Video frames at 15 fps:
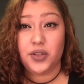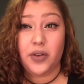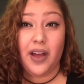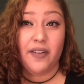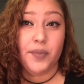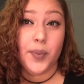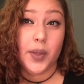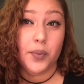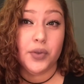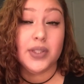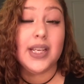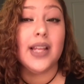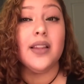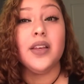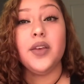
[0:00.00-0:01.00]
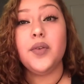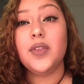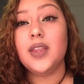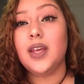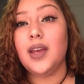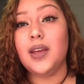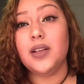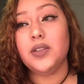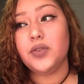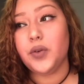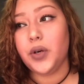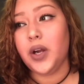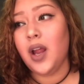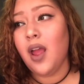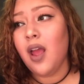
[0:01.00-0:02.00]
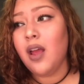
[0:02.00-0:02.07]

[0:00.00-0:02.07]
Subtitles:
you have people telling you things, or